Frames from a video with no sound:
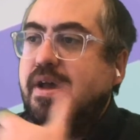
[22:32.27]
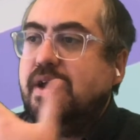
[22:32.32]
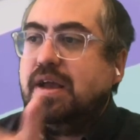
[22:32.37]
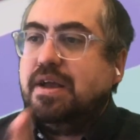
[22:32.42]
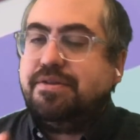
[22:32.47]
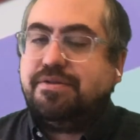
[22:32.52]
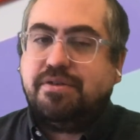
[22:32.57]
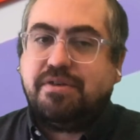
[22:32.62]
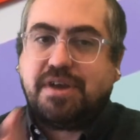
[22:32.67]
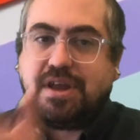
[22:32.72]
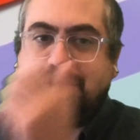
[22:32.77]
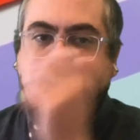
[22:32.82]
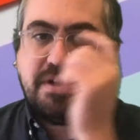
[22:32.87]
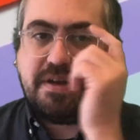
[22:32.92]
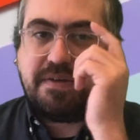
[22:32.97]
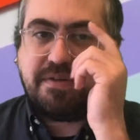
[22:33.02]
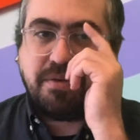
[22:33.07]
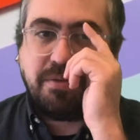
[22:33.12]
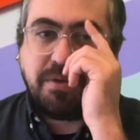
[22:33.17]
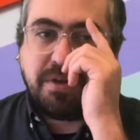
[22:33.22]
And so again, you'd
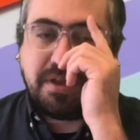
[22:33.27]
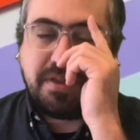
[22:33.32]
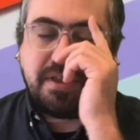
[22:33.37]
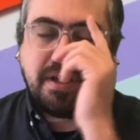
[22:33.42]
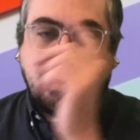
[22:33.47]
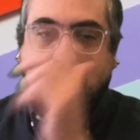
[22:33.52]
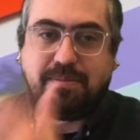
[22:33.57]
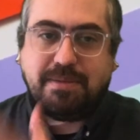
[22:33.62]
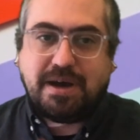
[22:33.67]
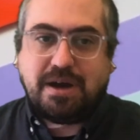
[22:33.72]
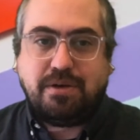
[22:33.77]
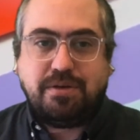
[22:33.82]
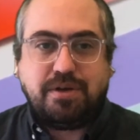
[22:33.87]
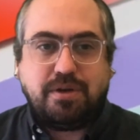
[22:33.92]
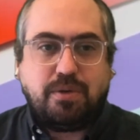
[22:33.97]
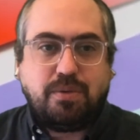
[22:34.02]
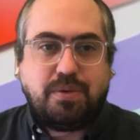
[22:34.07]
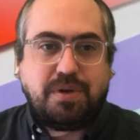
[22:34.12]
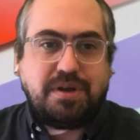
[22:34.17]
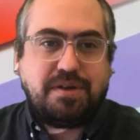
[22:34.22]
have to really think about,
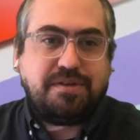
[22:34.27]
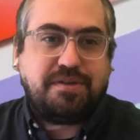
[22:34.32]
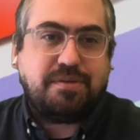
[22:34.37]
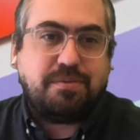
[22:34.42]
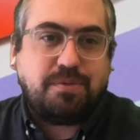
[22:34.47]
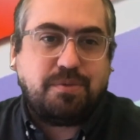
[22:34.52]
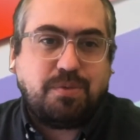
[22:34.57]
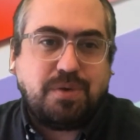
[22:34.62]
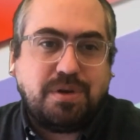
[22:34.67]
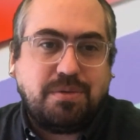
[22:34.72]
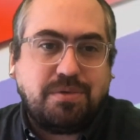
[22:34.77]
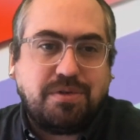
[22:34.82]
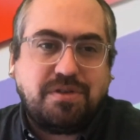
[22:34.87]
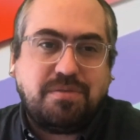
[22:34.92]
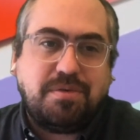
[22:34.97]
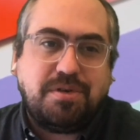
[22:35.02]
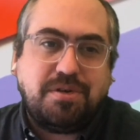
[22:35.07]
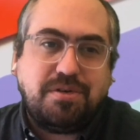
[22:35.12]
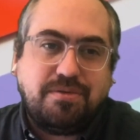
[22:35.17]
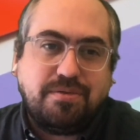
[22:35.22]
when will this
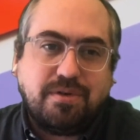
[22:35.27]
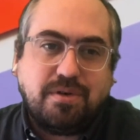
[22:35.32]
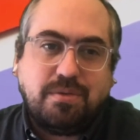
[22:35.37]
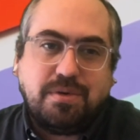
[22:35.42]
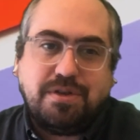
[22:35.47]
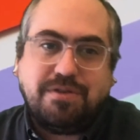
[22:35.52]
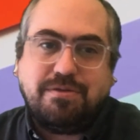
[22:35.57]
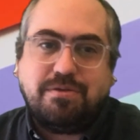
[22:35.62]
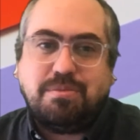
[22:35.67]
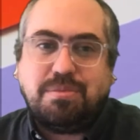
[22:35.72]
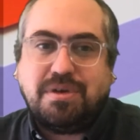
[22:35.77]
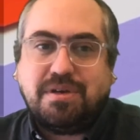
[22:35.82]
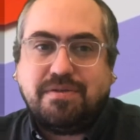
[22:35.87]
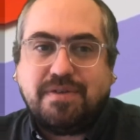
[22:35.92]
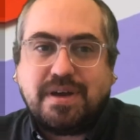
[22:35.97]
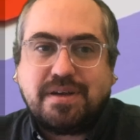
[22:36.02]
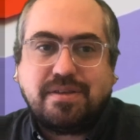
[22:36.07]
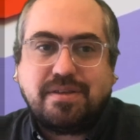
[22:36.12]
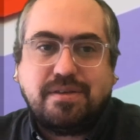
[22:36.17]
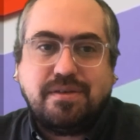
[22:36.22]
be useful, when this would be
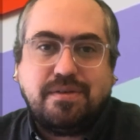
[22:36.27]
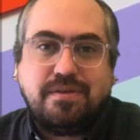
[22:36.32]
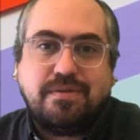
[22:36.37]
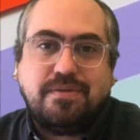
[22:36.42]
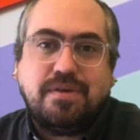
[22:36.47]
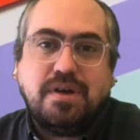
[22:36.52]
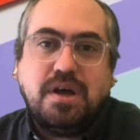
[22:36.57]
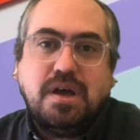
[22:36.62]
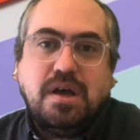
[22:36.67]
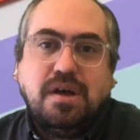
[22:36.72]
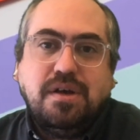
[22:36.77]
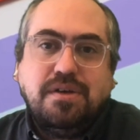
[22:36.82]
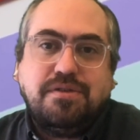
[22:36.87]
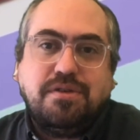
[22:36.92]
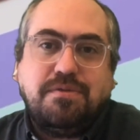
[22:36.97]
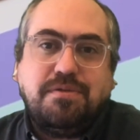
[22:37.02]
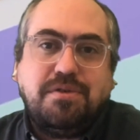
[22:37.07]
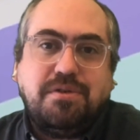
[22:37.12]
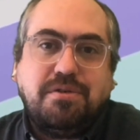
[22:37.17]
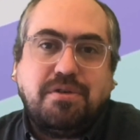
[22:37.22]
effective.
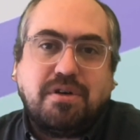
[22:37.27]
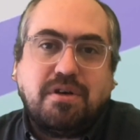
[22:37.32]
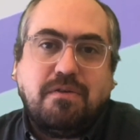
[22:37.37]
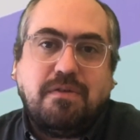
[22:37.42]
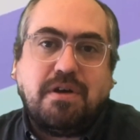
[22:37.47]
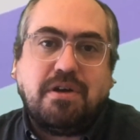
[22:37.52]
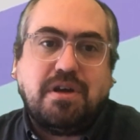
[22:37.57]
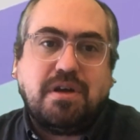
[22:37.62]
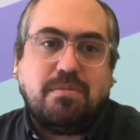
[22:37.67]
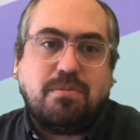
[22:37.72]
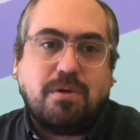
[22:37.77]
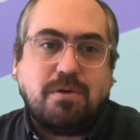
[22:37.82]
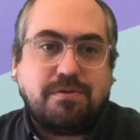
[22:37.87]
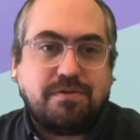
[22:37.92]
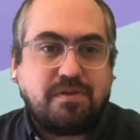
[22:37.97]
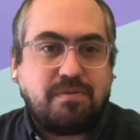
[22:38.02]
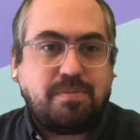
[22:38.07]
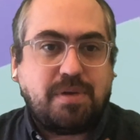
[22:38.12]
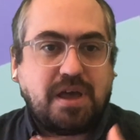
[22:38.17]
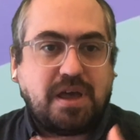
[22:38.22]
So if you're doing a very
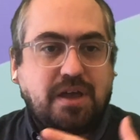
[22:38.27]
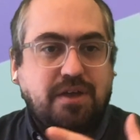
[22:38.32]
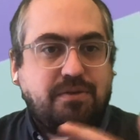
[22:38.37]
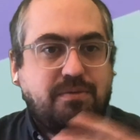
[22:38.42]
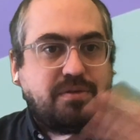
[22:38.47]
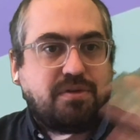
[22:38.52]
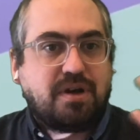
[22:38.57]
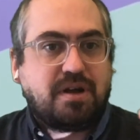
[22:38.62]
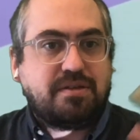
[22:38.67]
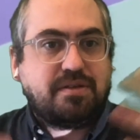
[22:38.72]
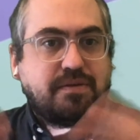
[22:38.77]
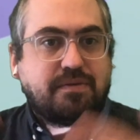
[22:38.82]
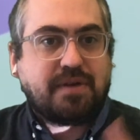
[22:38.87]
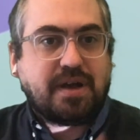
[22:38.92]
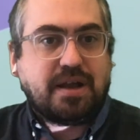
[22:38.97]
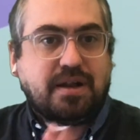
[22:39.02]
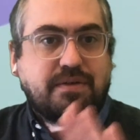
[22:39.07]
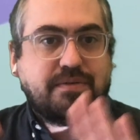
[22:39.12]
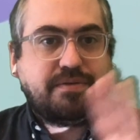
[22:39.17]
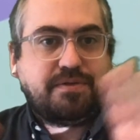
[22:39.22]
immersive page with lots of
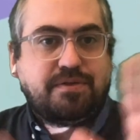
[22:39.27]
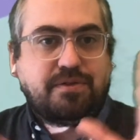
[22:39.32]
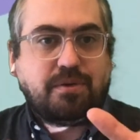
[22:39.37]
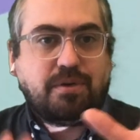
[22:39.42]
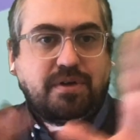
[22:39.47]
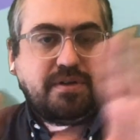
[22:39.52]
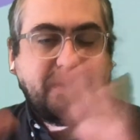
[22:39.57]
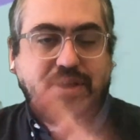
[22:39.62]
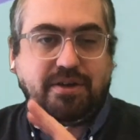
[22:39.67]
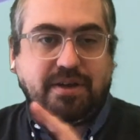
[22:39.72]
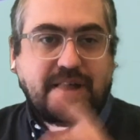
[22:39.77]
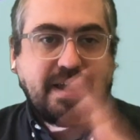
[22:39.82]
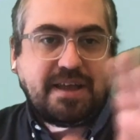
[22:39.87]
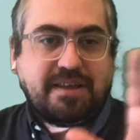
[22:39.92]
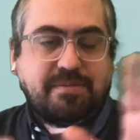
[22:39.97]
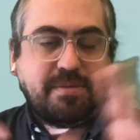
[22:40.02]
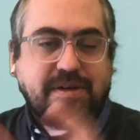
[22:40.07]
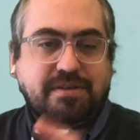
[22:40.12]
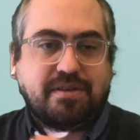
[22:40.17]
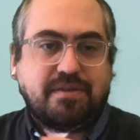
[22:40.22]
kind of storytelling
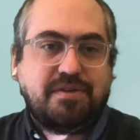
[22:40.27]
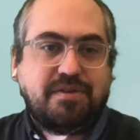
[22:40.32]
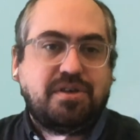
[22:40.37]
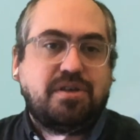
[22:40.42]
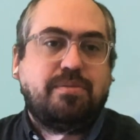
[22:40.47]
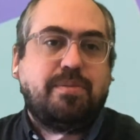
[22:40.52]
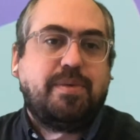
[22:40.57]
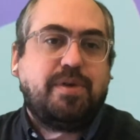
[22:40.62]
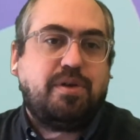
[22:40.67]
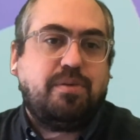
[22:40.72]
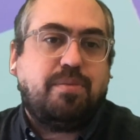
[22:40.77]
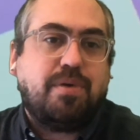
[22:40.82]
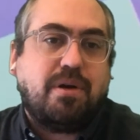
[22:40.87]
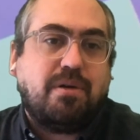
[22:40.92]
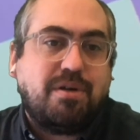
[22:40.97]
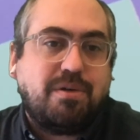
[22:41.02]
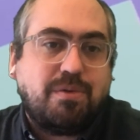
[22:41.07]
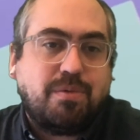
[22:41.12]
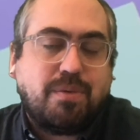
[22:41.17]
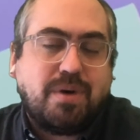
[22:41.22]
aspects of it, you
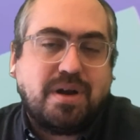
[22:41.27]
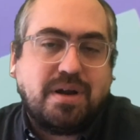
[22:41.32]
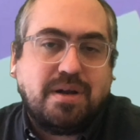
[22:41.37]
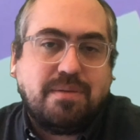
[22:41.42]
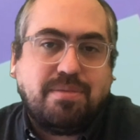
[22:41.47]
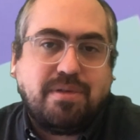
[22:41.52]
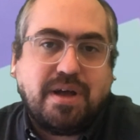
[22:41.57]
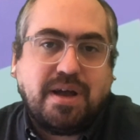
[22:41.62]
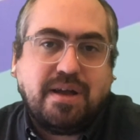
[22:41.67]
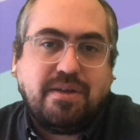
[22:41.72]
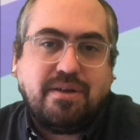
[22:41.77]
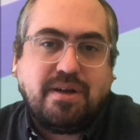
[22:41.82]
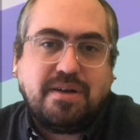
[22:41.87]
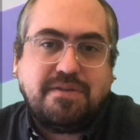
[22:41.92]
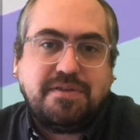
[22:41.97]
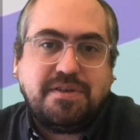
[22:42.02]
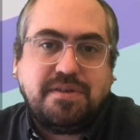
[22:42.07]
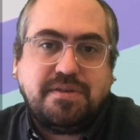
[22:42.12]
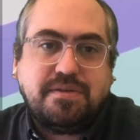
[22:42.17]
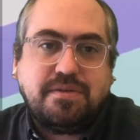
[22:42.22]
probably would want to apply a lot of
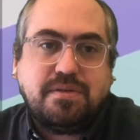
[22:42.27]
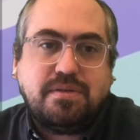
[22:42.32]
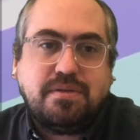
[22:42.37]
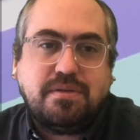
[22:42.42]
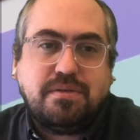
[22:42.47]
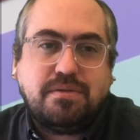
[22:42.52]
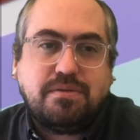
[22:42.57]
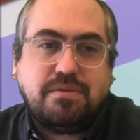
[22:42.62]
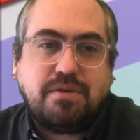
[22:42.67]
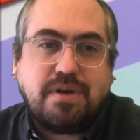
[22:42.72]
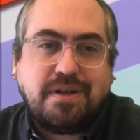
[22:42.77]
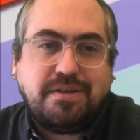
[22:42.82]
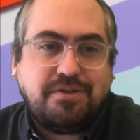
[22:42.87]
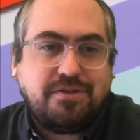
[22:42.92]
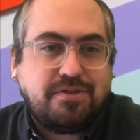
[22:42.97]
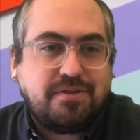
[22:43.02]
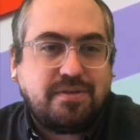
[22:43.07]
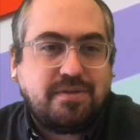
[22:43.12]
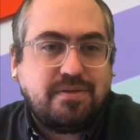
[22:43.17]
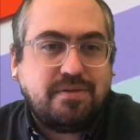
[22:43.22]
these
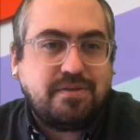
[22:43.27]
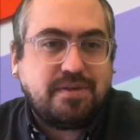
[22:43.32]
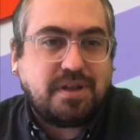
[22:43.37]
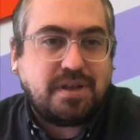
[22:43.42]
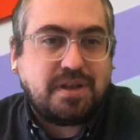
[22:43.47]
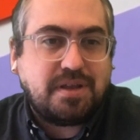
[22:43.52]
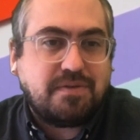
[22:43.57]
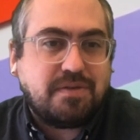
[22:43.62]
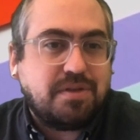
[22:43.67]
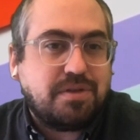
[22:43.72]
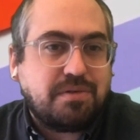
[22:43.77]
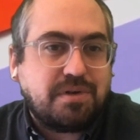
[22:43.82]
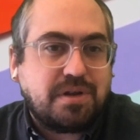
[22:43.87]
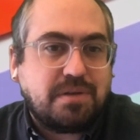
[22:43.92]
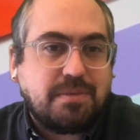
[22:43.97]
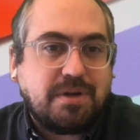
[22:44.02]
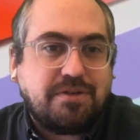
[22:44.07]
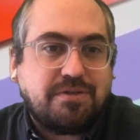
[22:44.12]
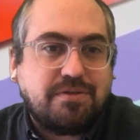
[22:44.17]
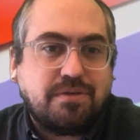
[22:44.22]
transitions and even
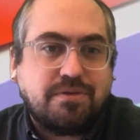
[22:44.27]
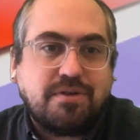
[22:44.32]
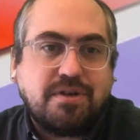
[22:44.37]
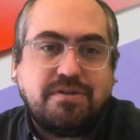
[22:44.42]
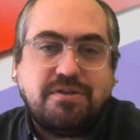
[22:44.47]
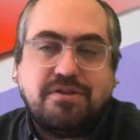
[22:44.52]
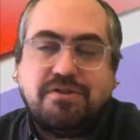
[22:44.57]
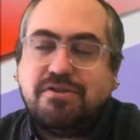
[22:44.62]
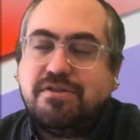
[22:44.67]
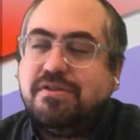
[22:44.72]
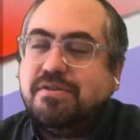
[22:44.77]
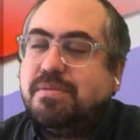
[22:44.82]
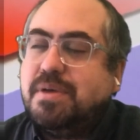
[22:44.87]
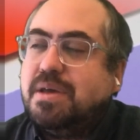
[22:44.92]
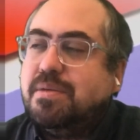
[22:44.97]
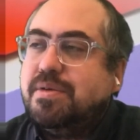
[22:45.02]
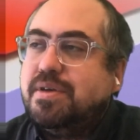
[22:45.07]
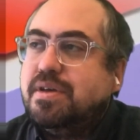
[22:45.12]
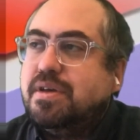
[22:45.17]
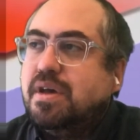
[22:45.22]
three-dimensional transitions
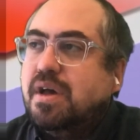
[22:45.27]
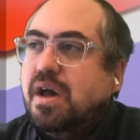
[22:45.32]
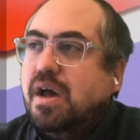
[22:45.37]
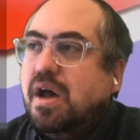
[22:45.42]
maybe.